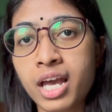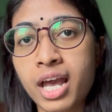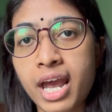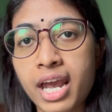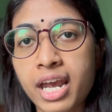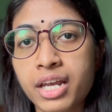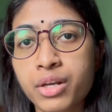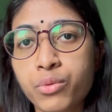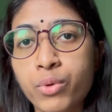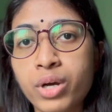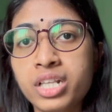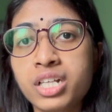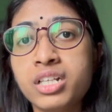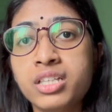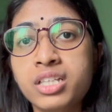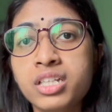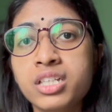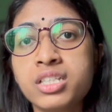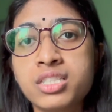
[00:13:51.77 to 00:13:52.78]
and whether
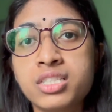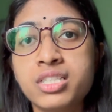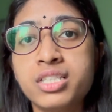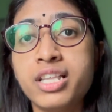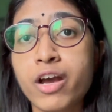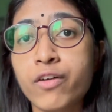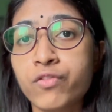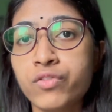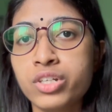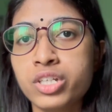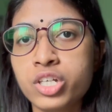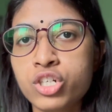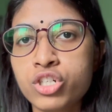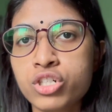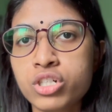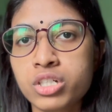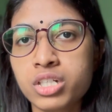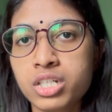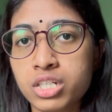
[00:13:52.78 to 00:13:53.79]
this
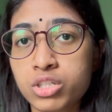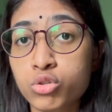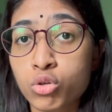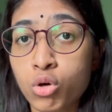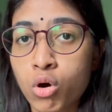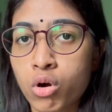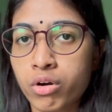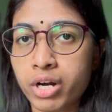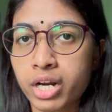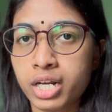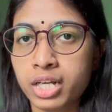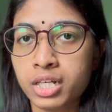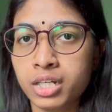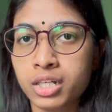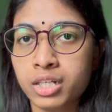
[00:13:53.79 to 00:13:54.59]
definition is correct,